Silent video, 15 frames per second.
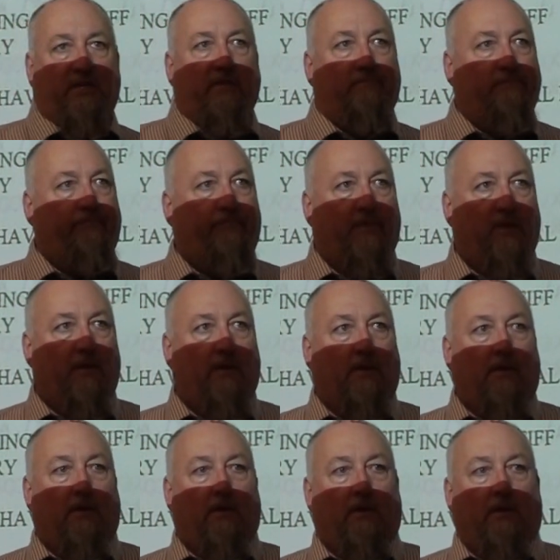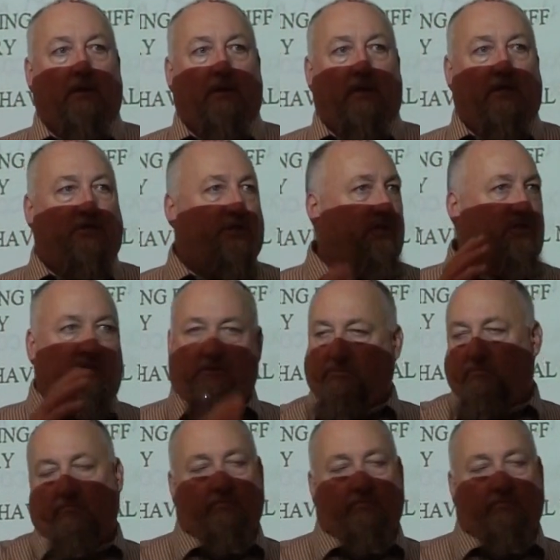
it, it's just